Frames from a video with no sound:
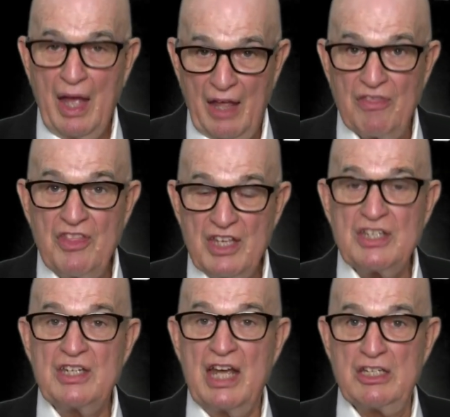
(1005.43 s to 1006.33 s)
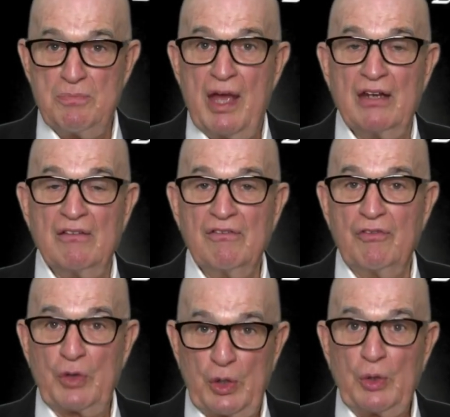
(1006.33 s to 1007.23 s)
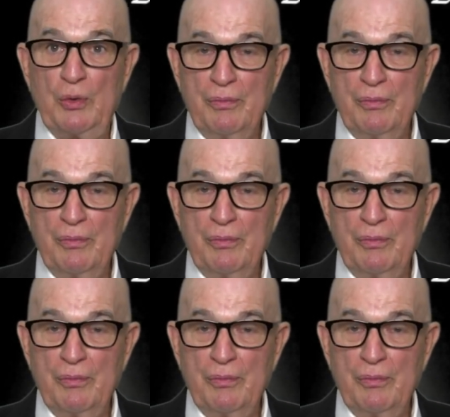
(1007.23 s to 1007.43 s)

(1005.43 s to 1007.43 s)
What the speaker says: And this has been for you.